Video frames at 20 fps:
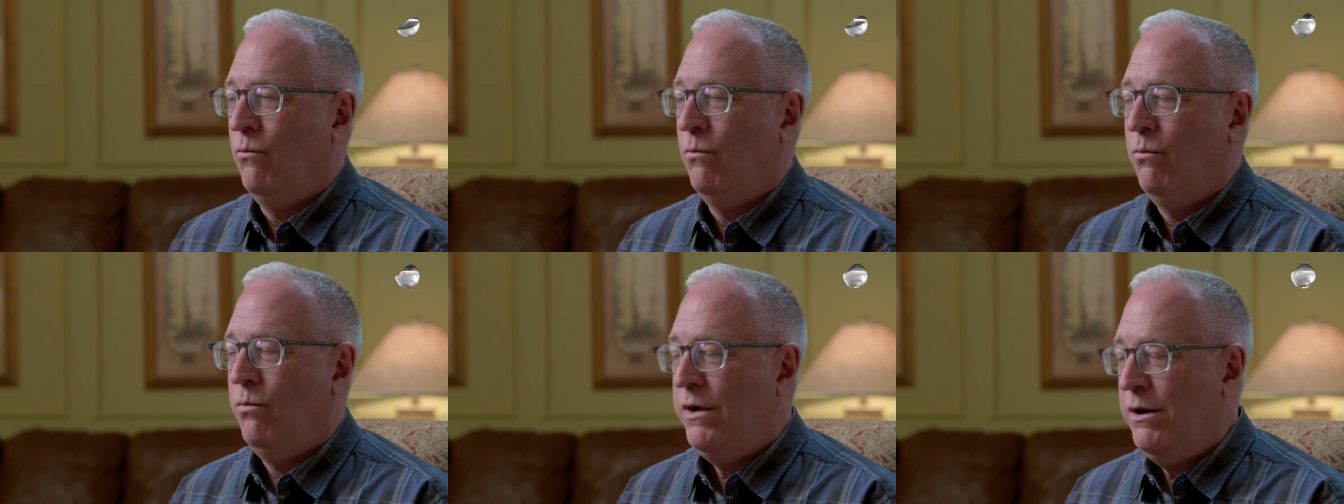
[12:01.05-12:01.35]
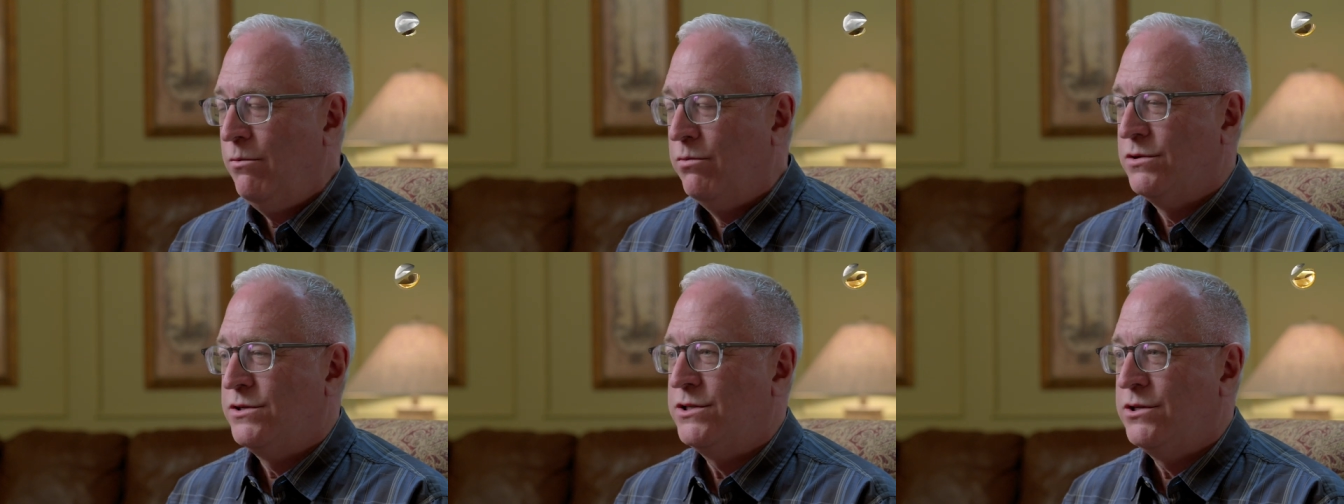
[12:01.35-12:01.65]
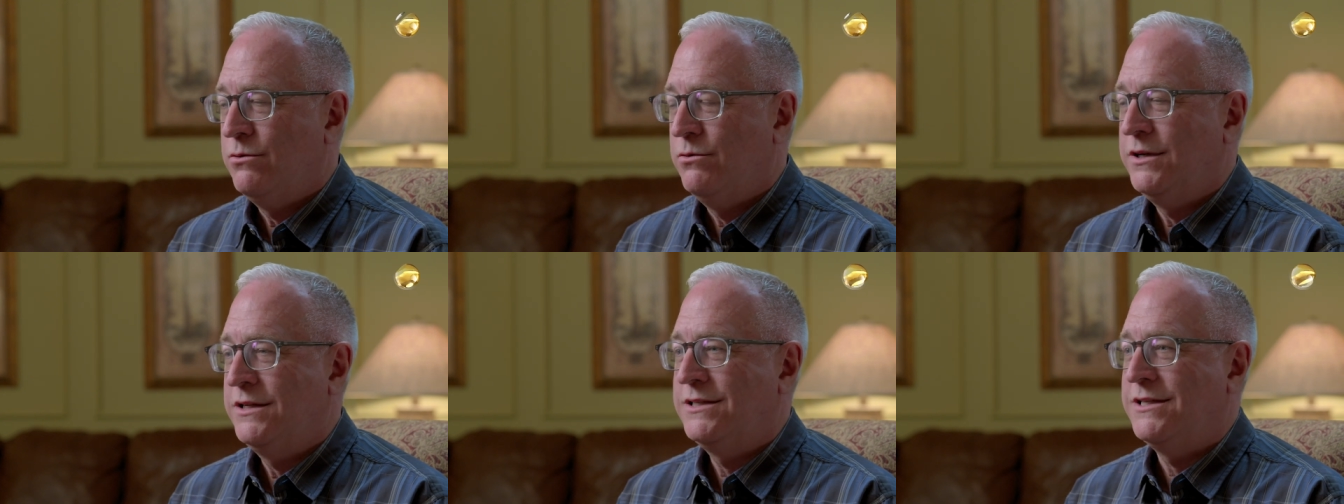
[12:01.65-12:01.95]
we were
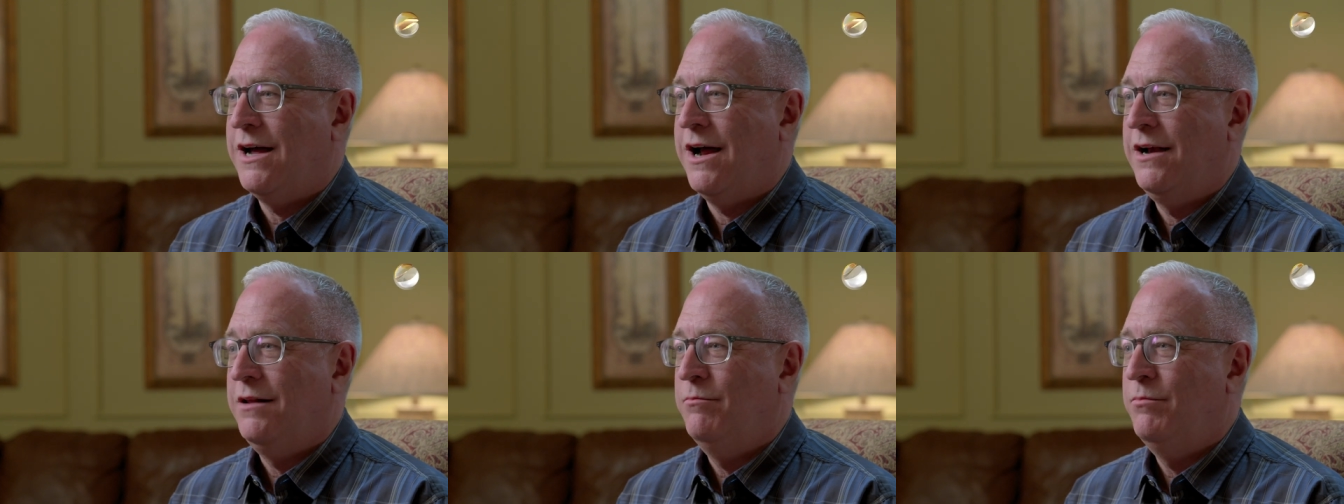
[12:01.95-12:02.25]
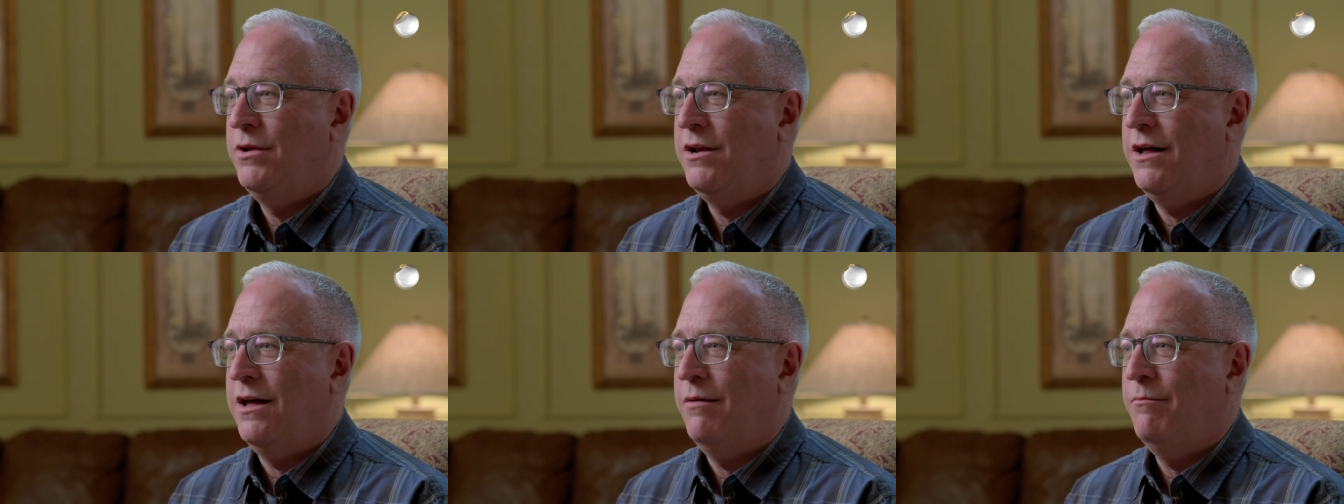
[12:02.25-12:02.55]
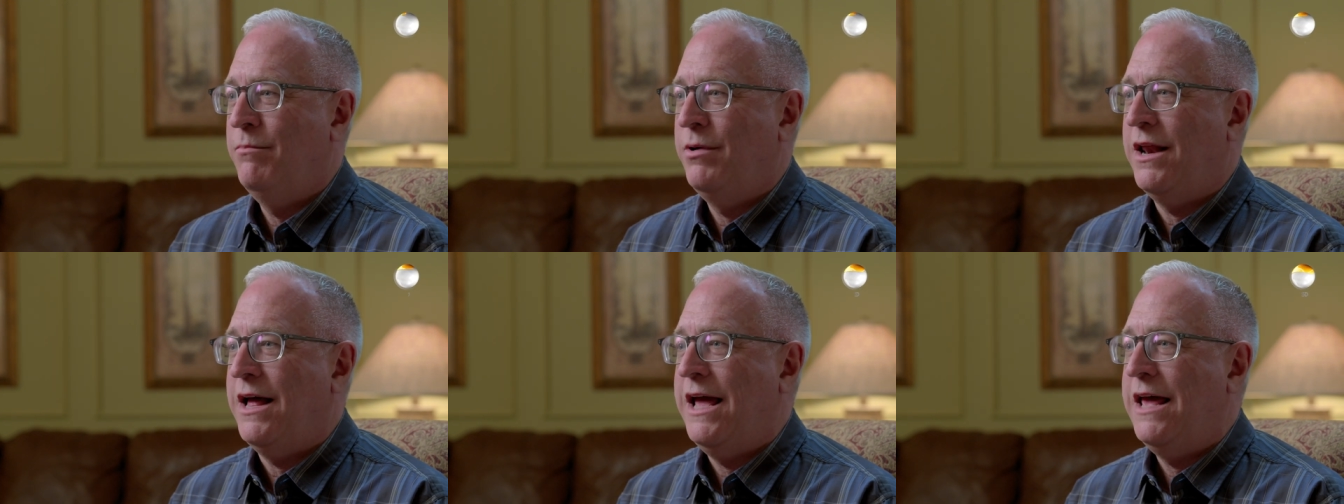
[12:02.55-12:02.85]
so excited. But
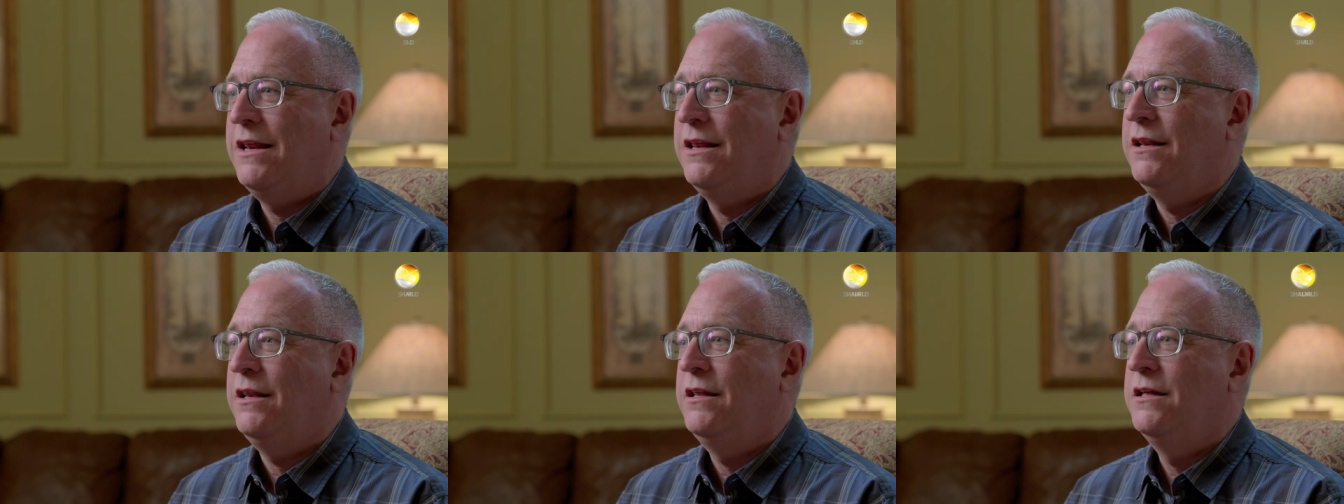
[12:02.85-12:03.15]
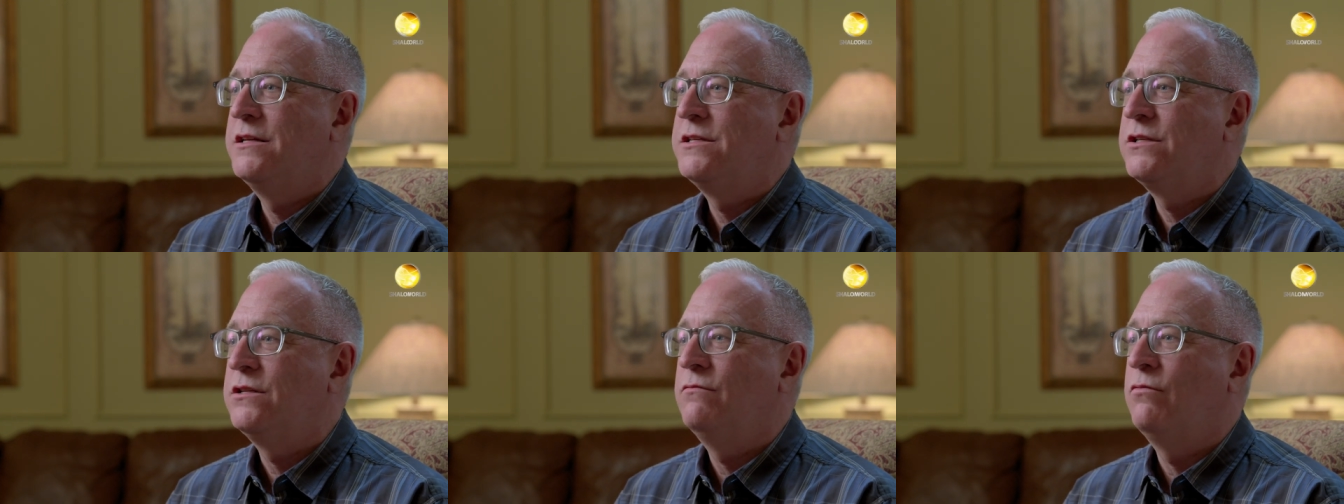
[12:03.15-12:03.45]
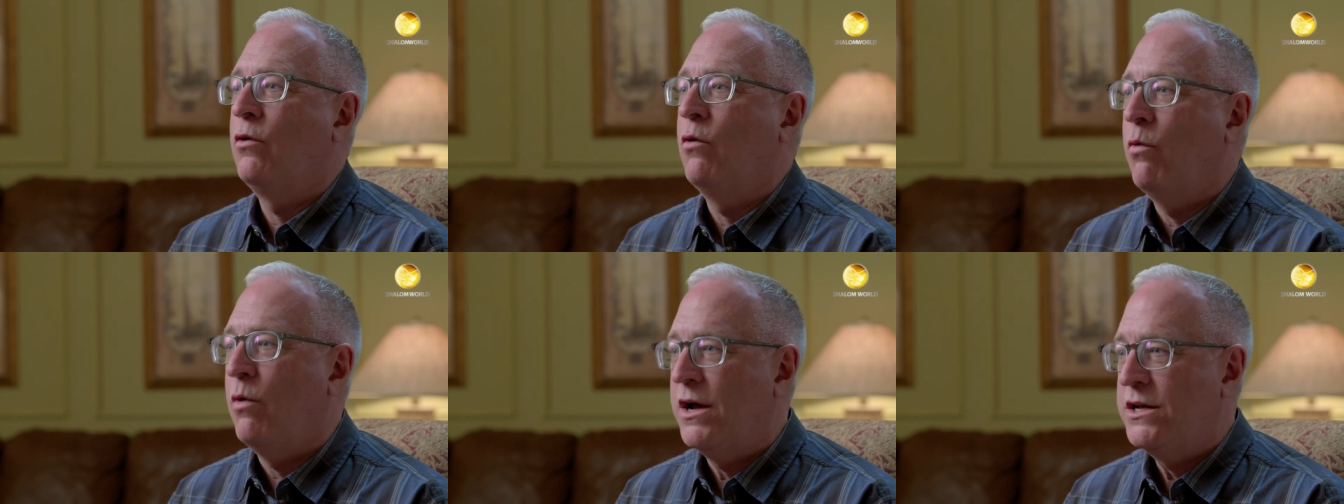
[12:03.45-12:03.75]
but I had a list
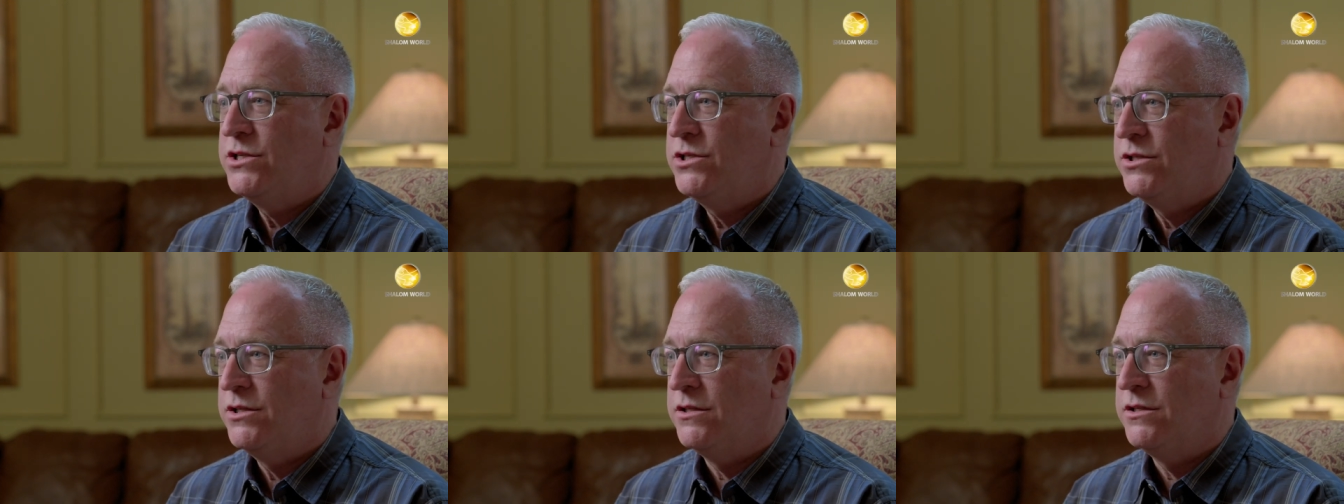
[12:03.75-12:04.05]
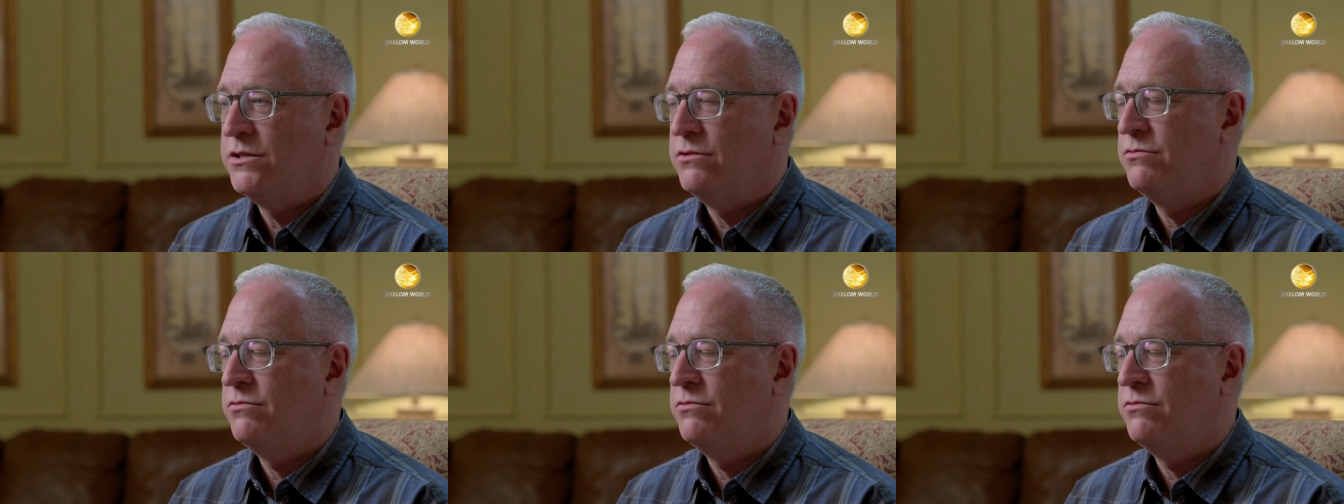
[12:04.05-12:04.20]
of questions.